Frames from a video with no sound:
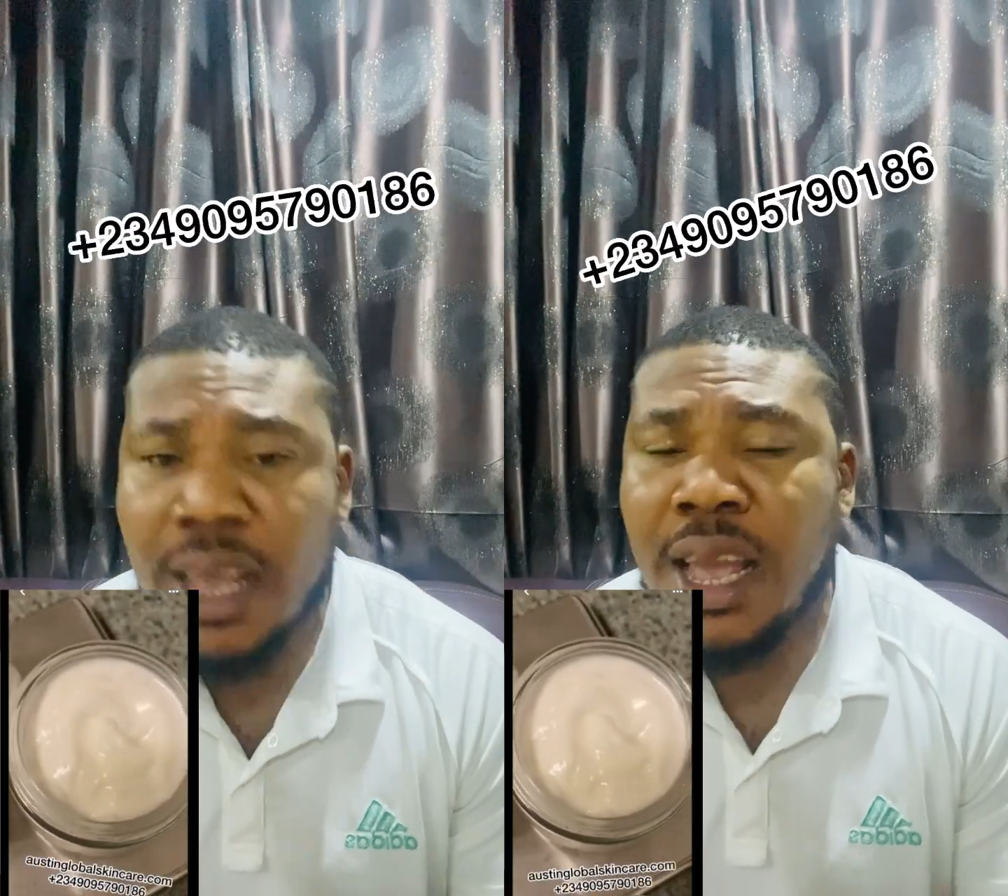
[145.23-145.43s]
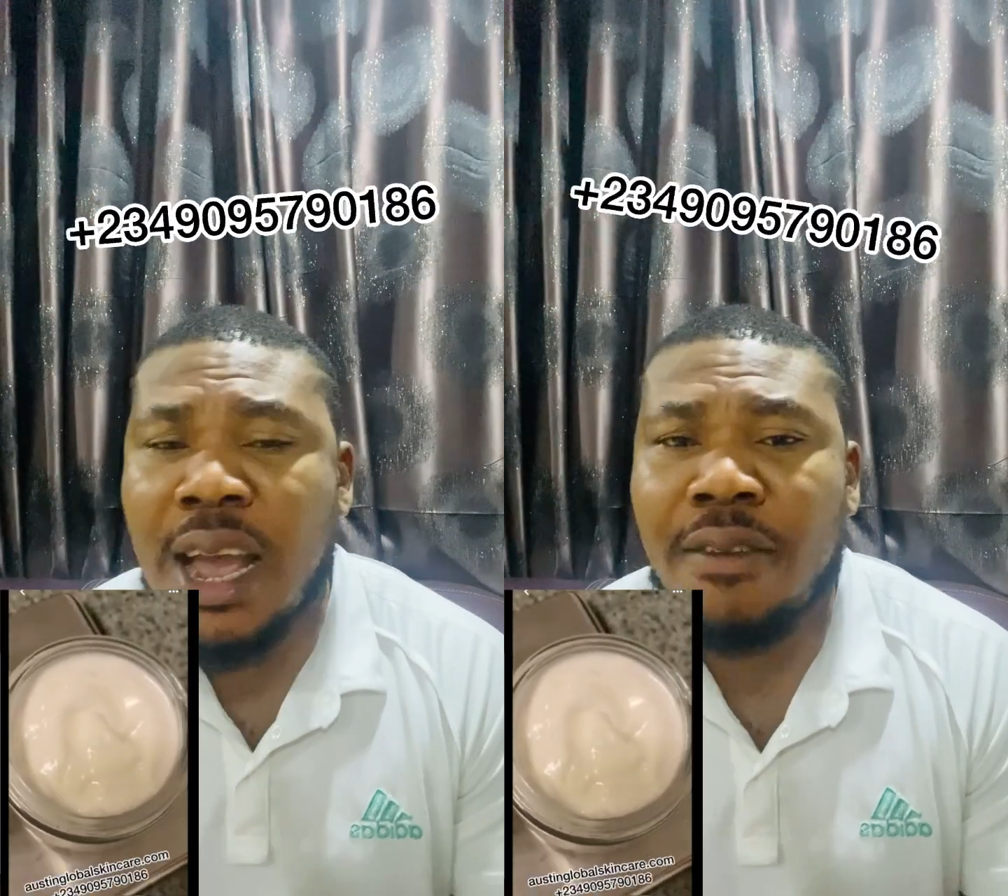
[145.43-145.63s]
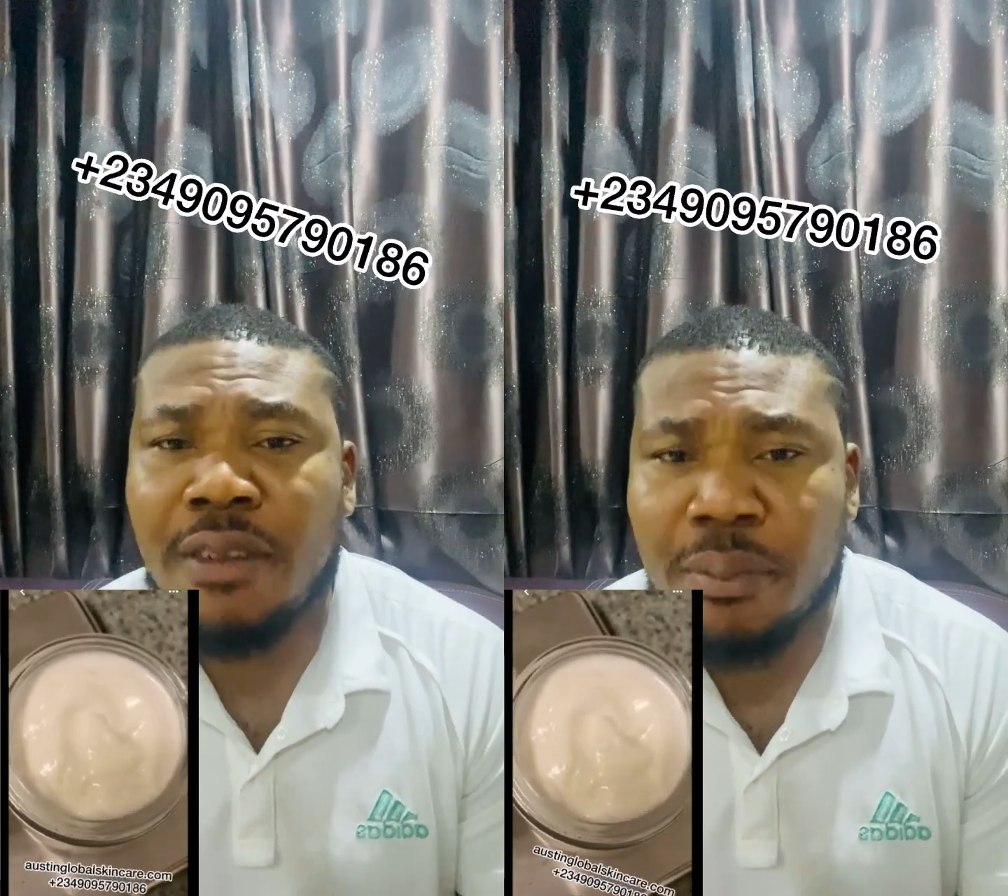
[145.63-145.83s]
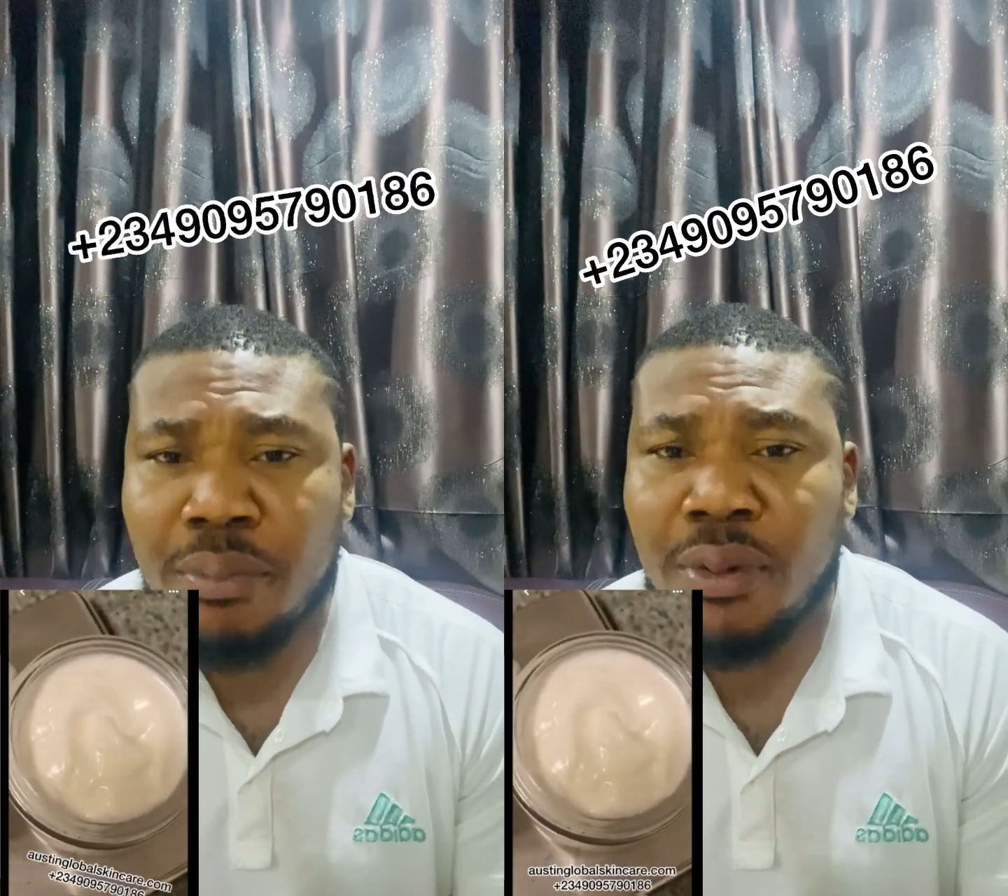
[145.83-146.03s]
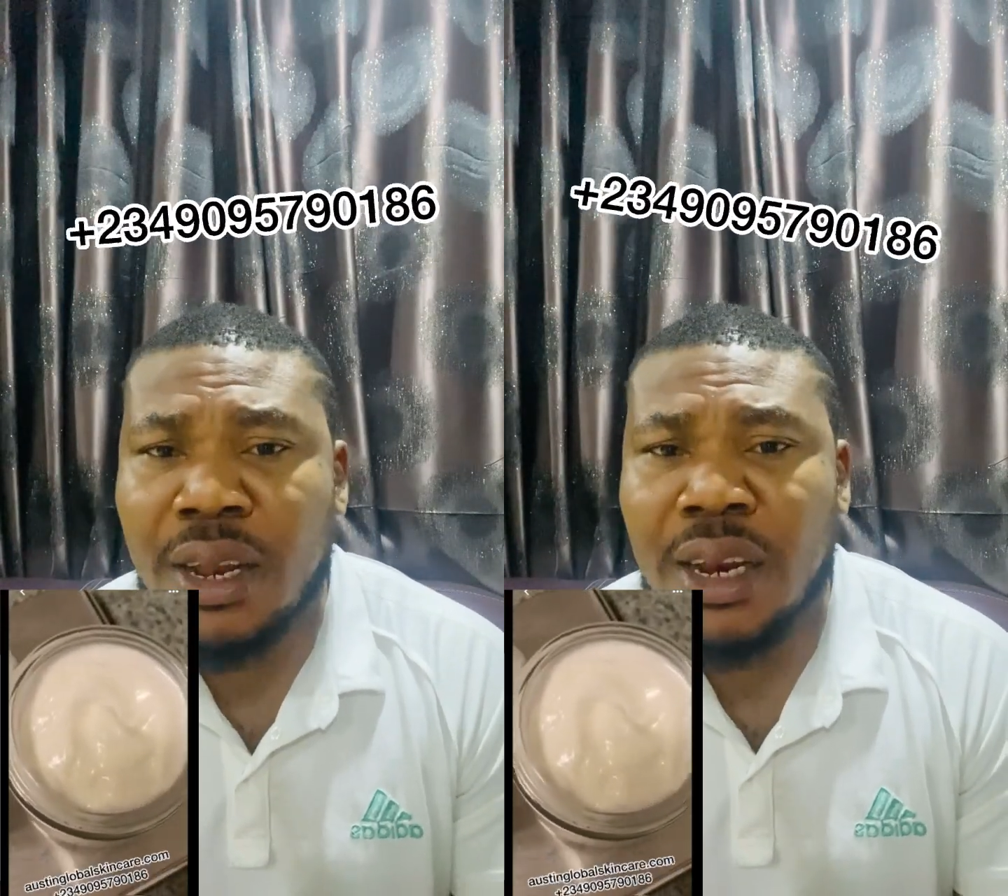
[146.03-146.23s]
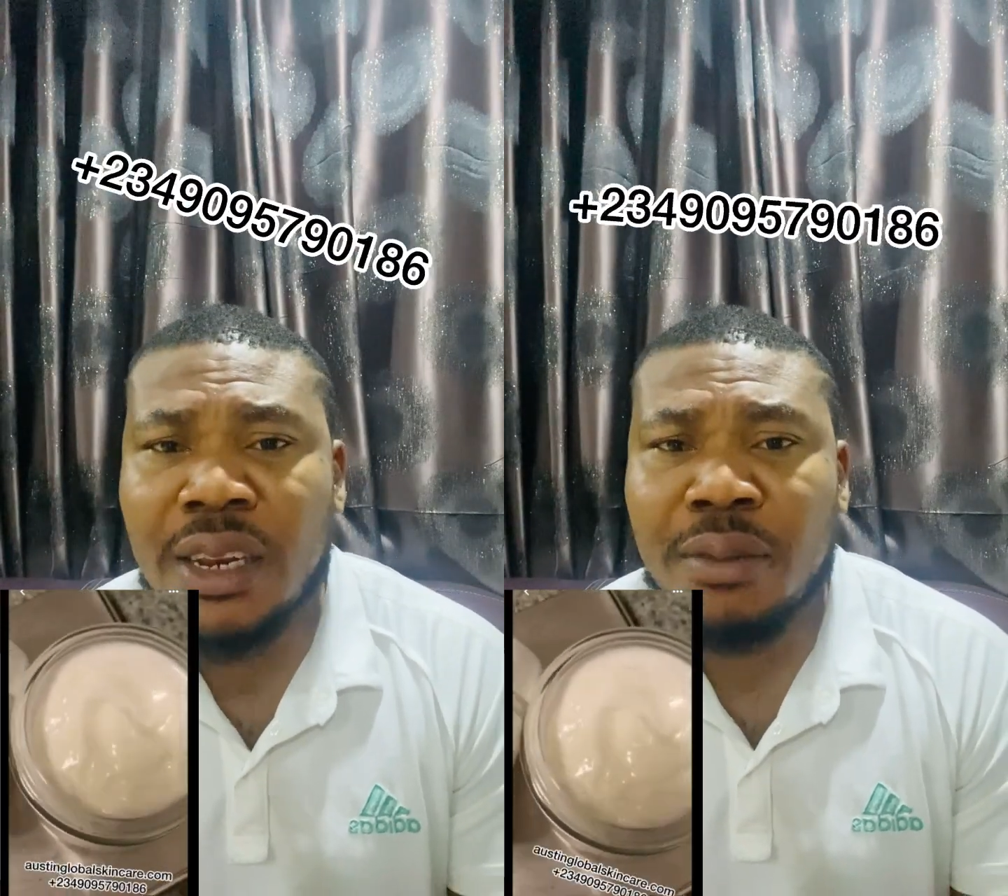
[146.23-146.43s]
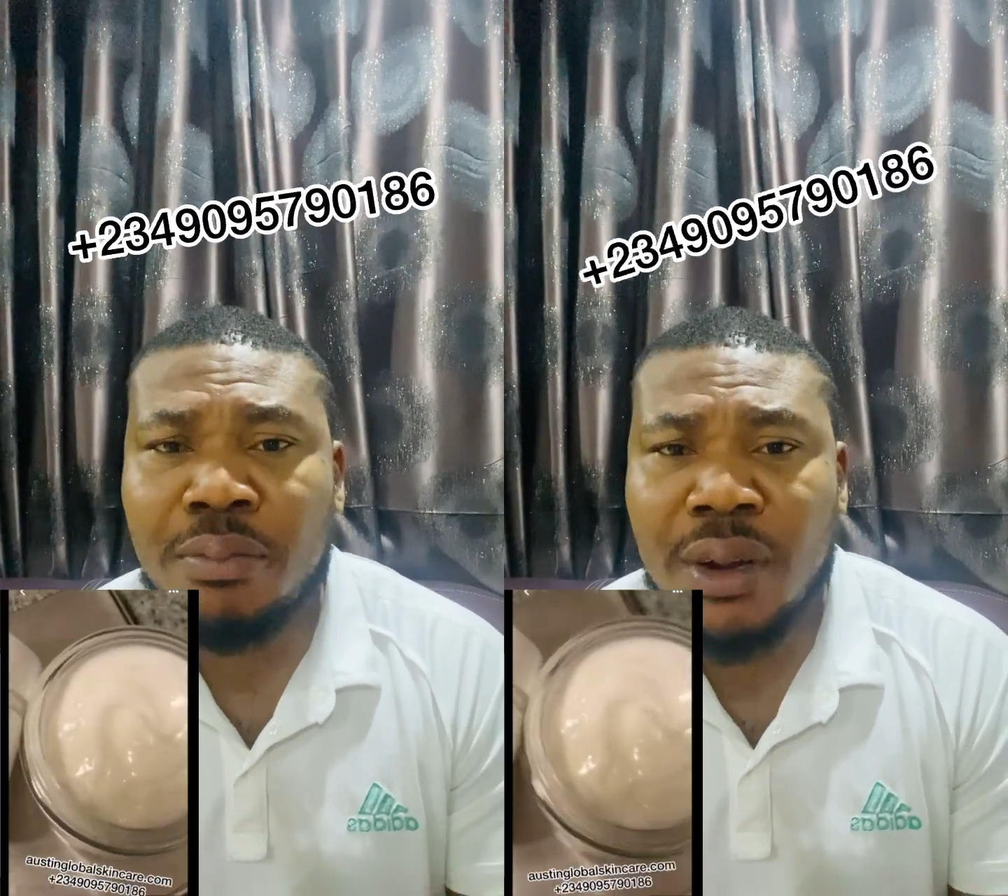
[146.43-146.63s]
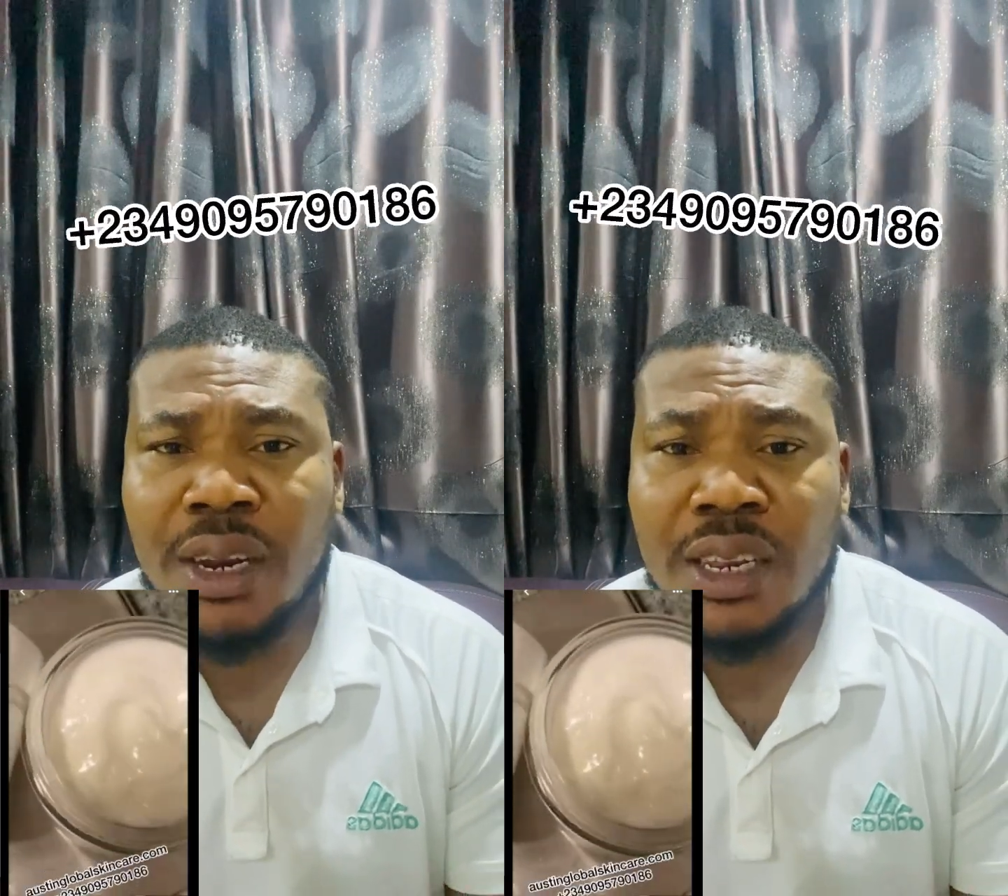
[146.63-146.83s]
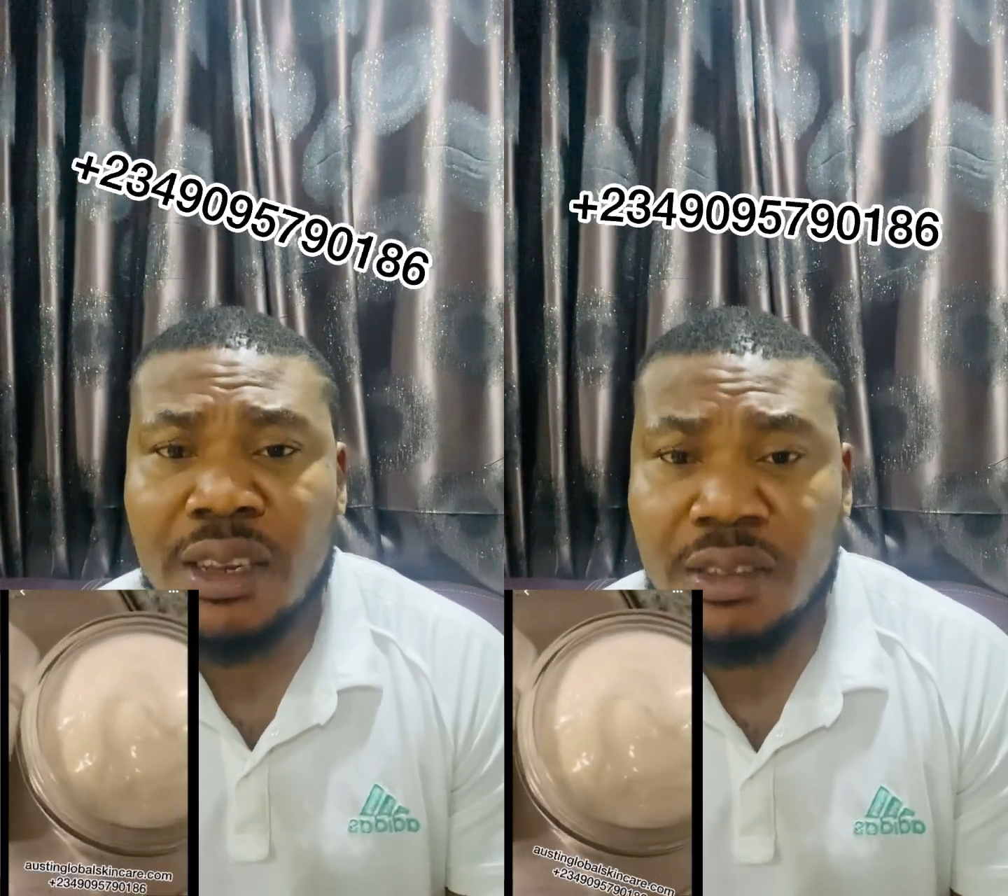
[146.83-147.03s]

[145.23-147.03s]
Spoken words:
After boiling